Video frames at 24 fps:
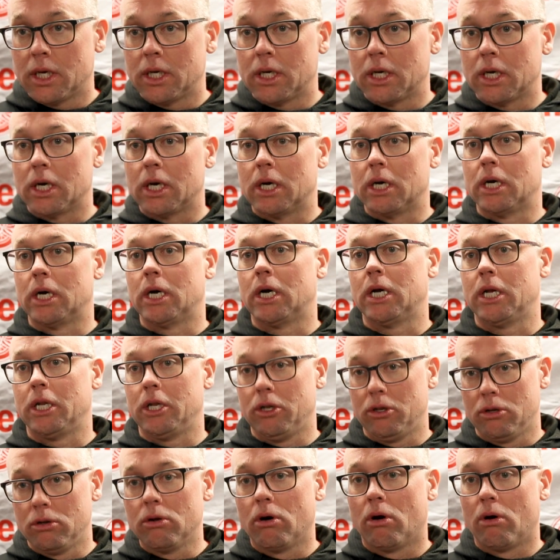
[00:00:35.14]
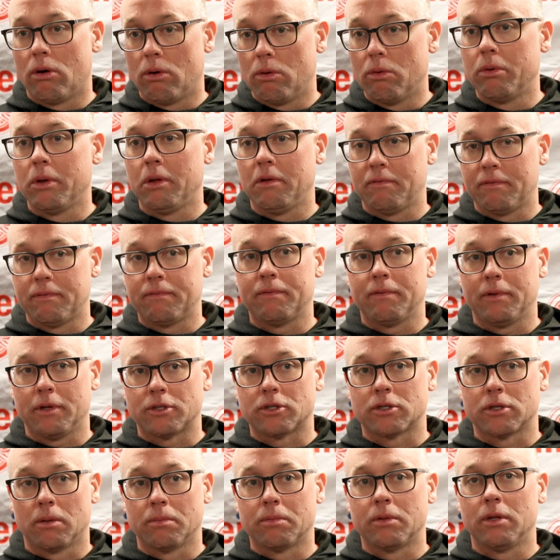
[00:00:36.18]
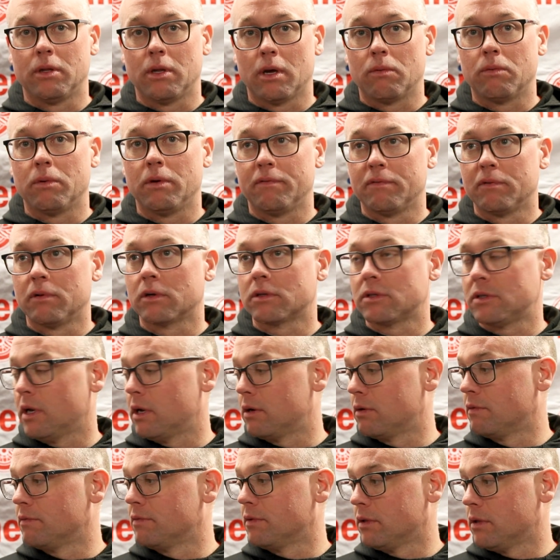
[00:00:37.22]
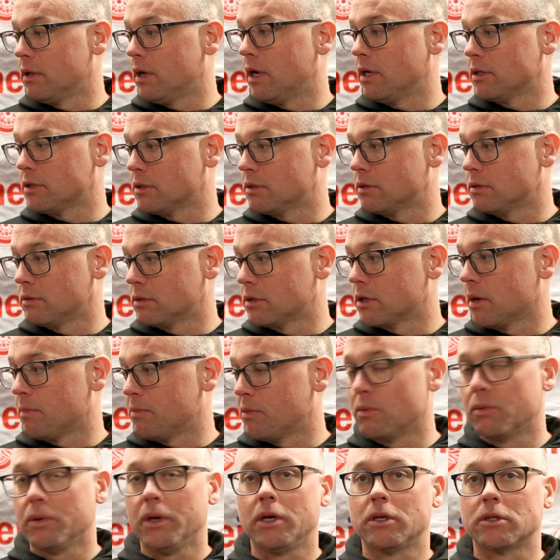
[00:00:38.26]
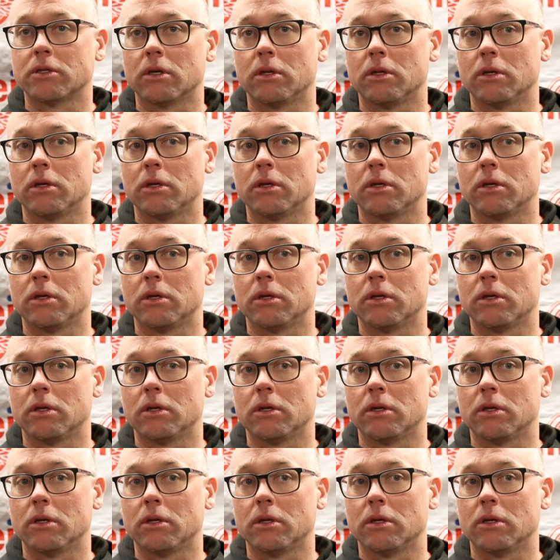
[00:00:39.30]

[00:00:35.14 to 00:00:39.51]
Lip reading: It's something that we've looked at over the last couple weeks.